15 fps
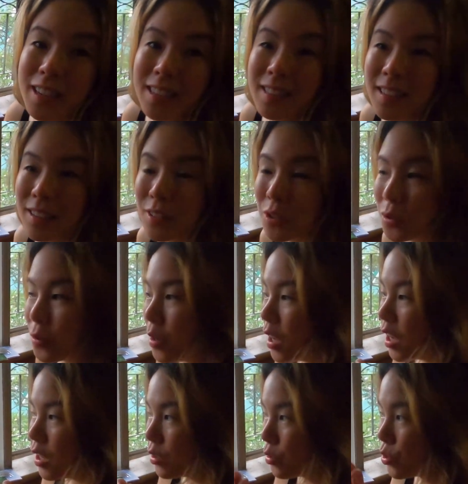idea to
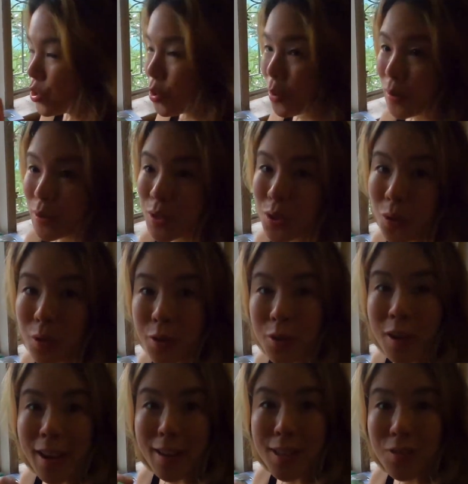source all
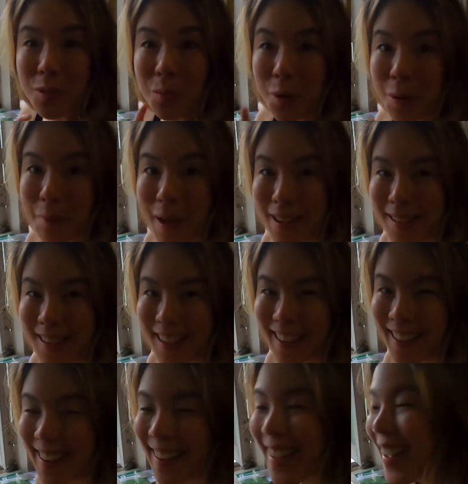your eggs from one basket